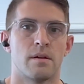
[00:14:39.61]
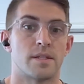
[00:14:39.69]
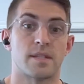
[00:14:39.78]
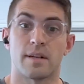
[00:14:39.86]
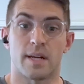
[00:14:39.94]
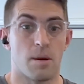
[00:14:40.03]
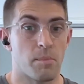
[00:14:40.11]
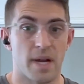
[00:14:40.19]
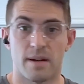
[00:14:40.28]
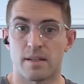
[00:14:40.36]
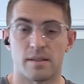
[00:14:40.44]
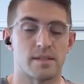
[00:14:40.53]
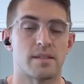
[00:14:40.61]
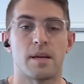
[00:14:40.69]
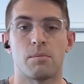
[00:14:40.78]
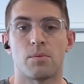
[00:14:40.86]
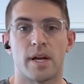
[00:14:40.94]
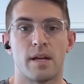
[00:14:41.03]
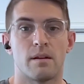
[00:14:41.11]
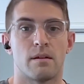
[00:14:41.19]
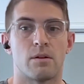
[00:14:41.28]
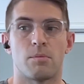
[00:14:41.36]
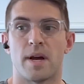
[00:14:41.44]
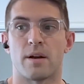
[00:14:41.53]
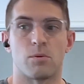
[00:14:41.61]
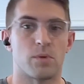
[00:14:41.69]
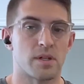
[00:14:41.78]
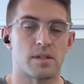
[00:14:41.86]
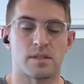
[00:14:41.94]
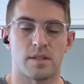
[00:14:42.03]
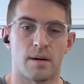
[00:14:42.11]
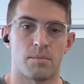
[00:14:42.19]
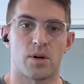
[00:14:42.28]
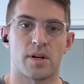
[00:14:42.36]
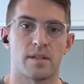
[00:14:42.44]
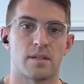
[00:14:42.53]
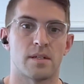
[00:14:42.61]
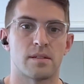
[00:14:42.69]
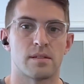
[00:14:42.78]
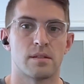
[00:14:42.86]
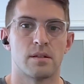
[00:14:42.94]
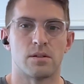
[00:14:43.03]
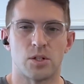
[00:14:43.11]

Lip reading: It's going to compound at the same rate no matter what the stock market does.